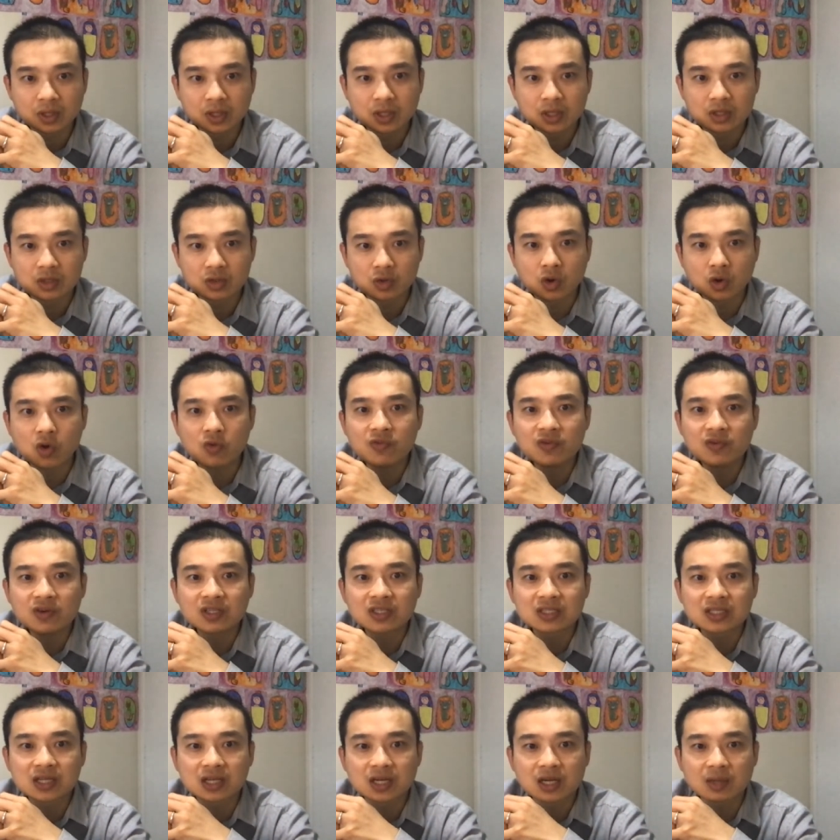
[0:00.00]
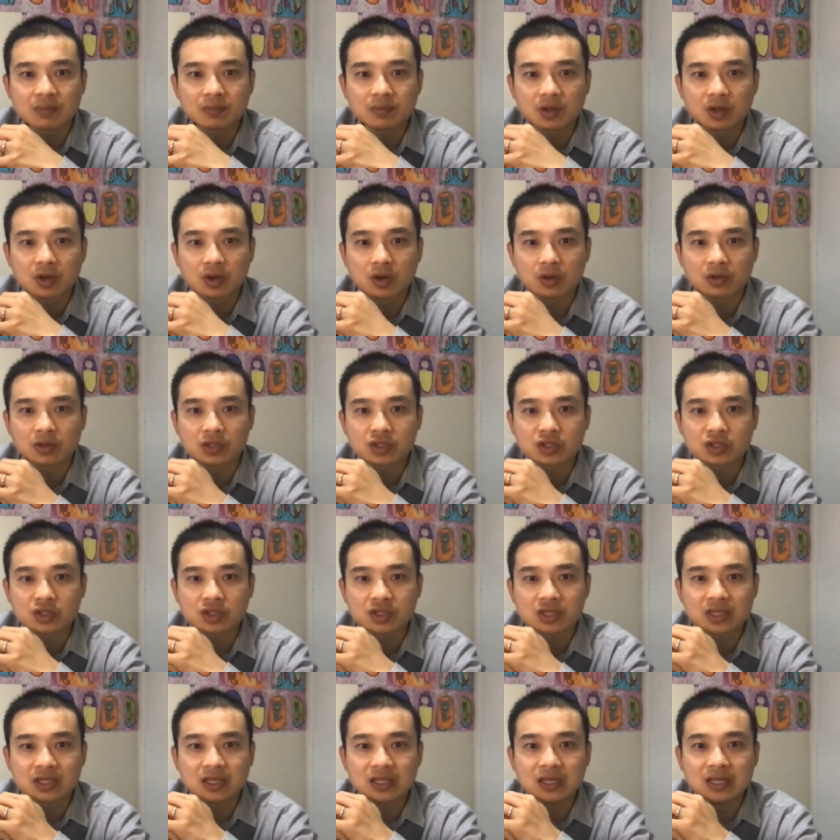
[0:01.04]
So over the time, the condition
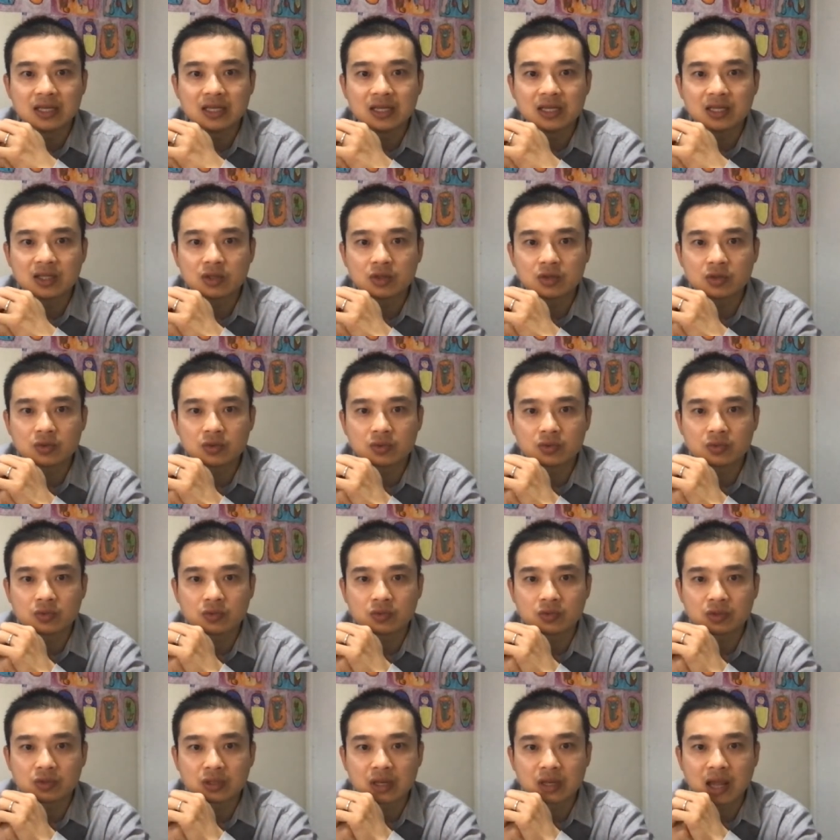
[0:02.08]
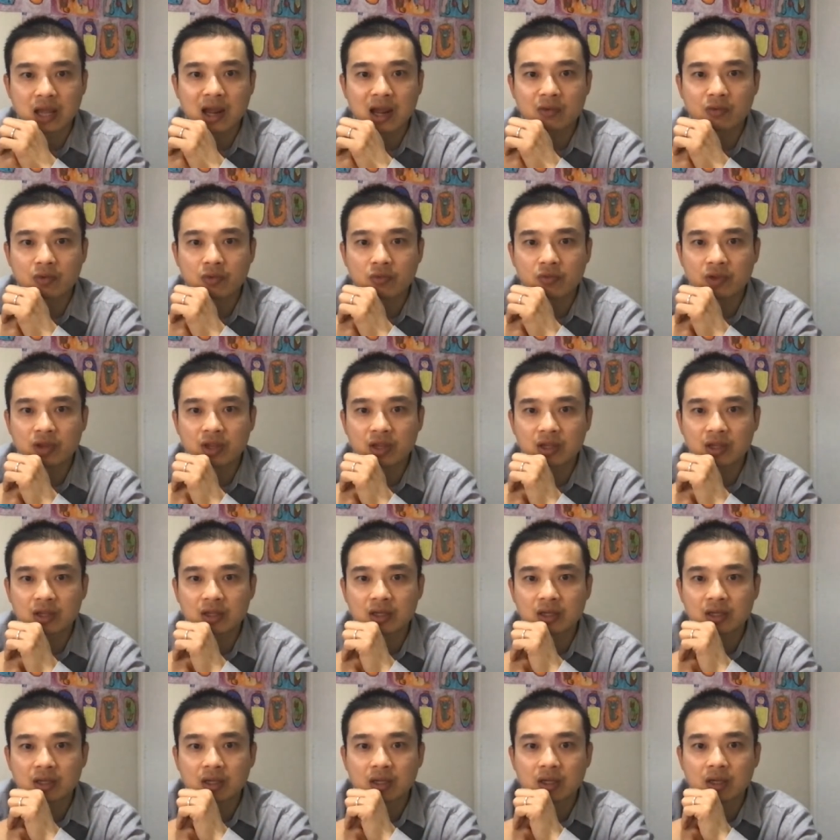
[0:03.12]
can lead to narrowing
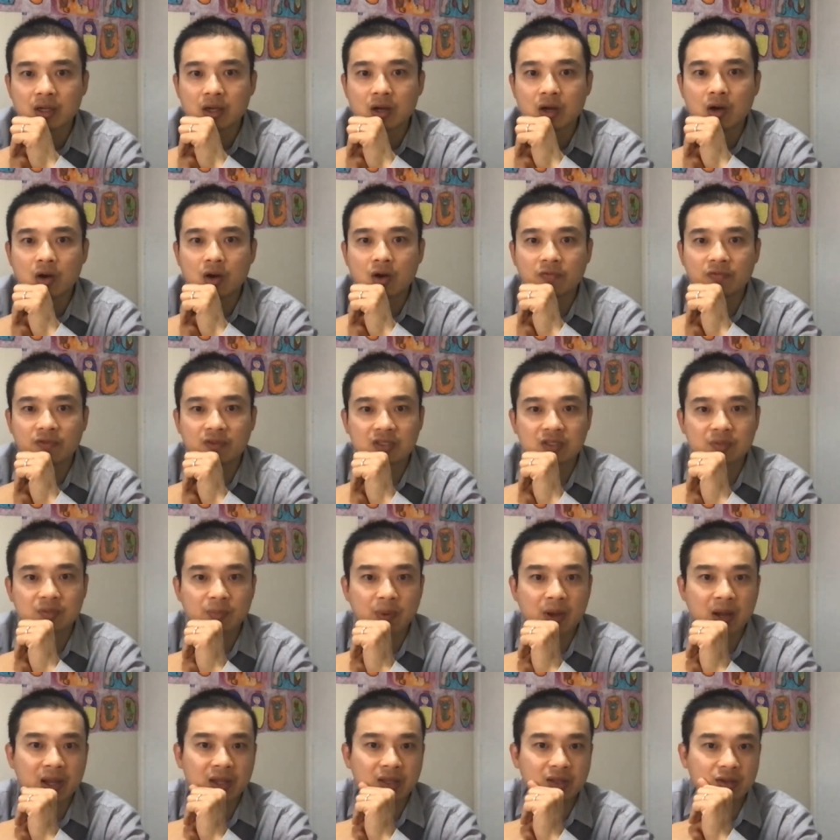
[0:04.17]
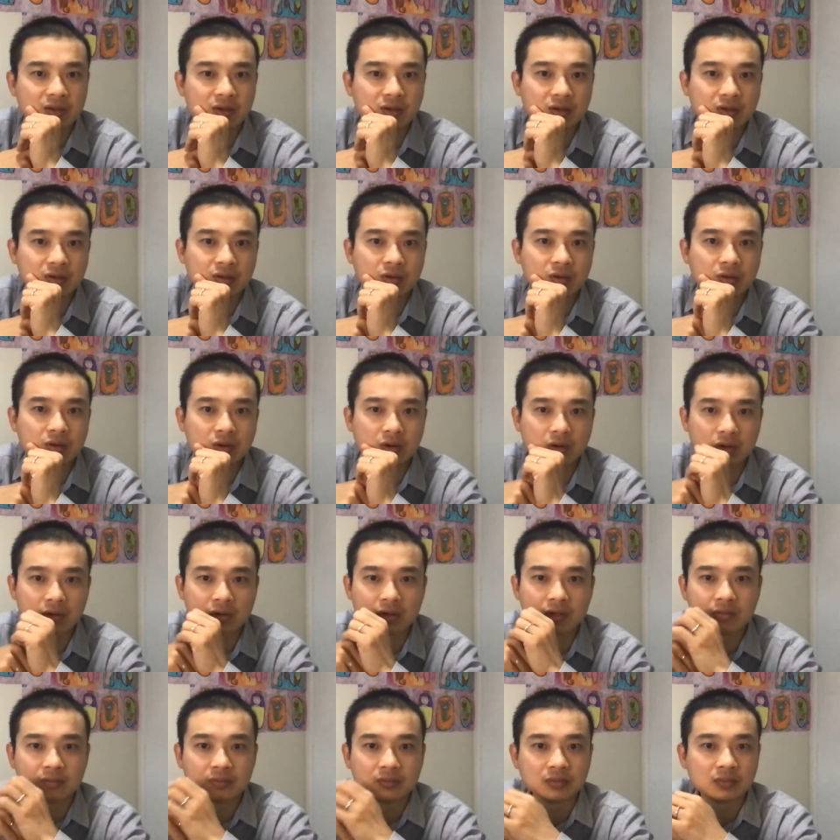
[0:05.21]
of the spine
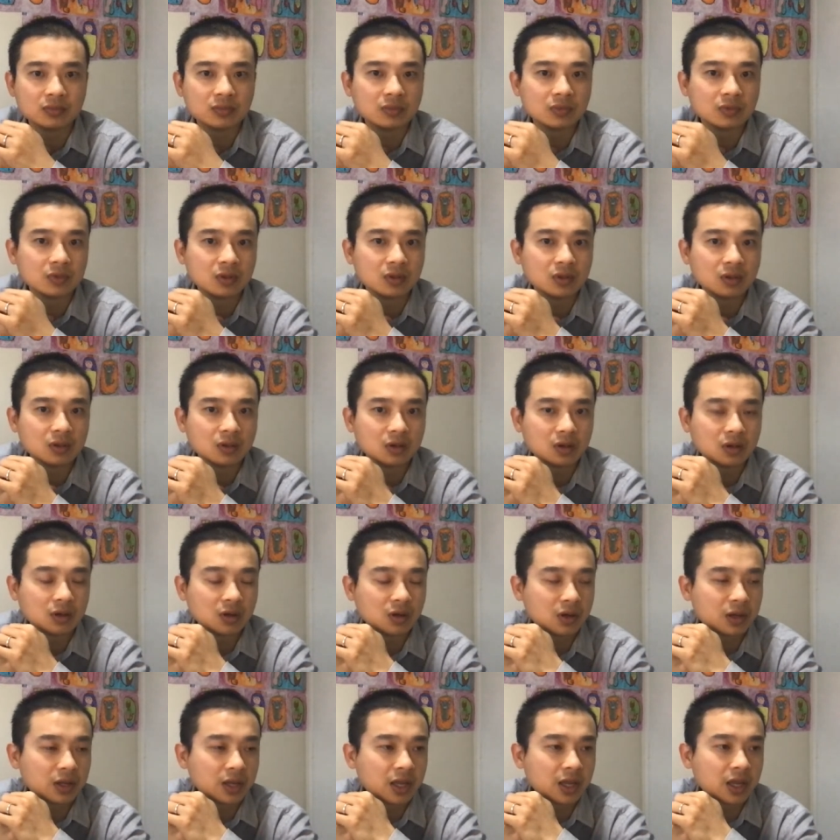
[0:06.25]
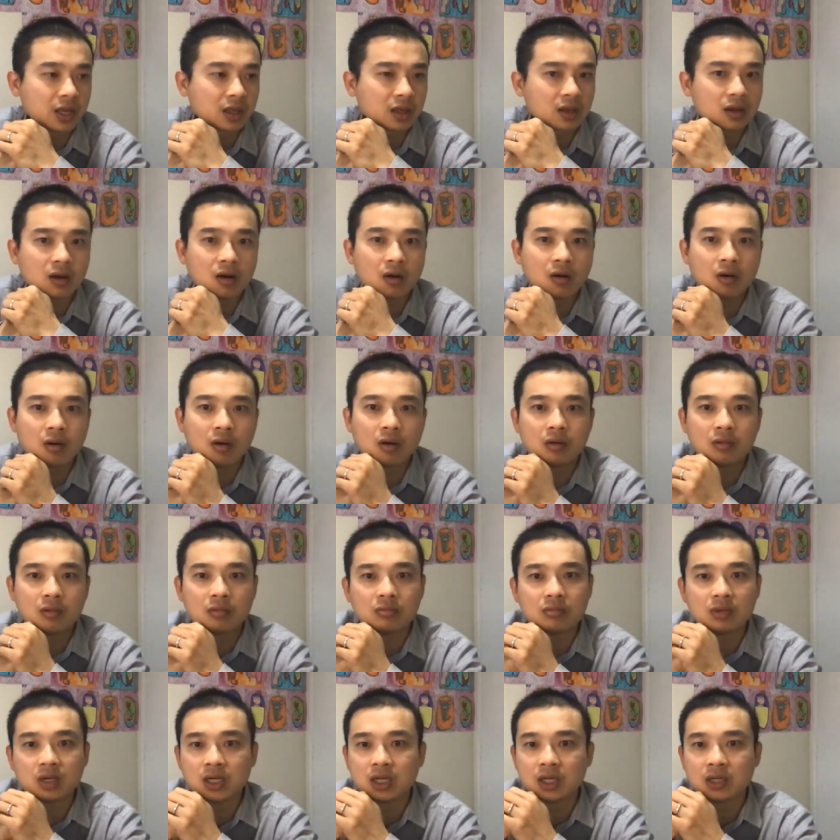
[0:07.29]
column, or
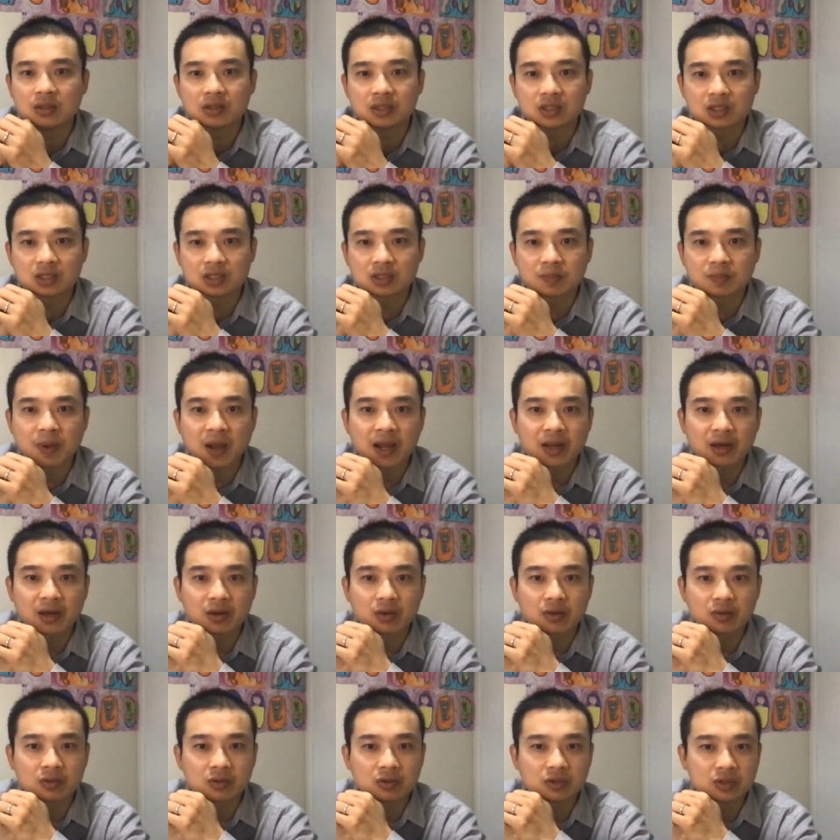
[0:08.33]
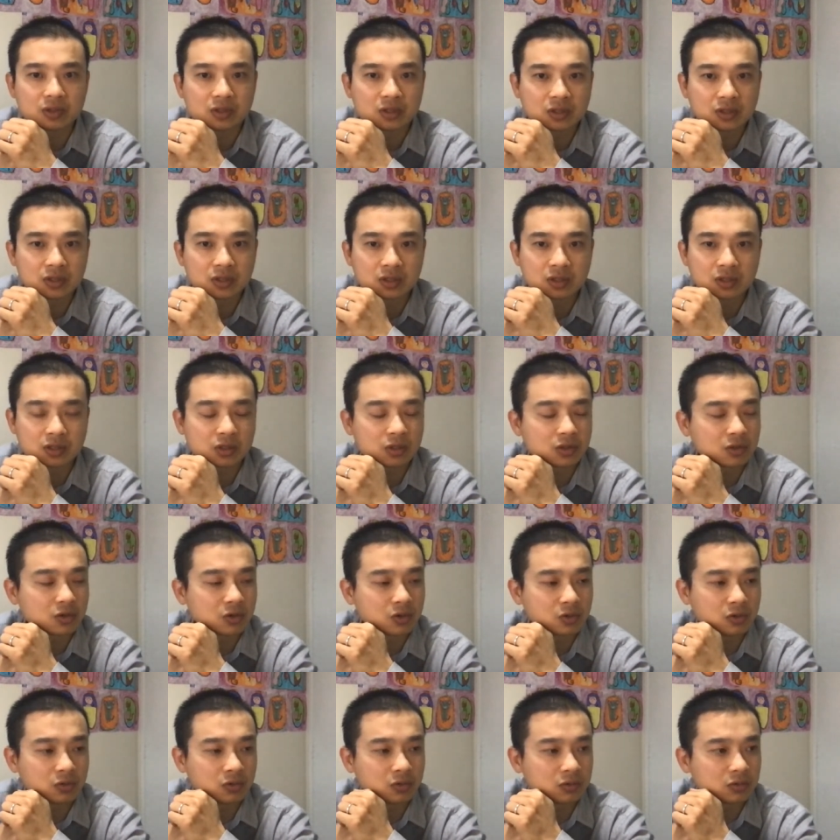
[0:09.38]
spinal
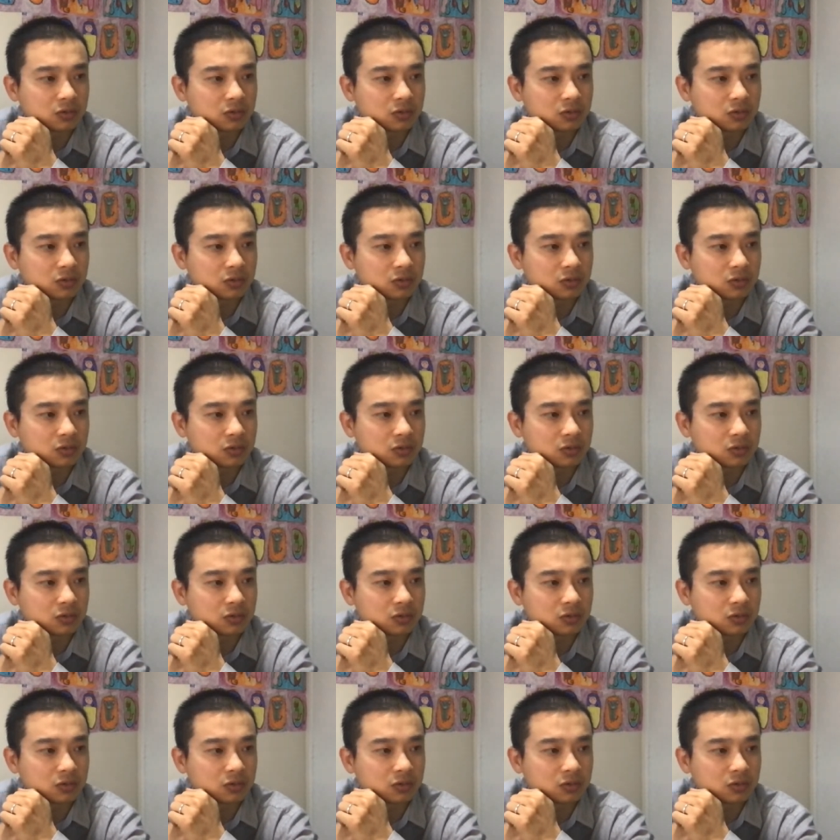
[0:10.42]
stenosis.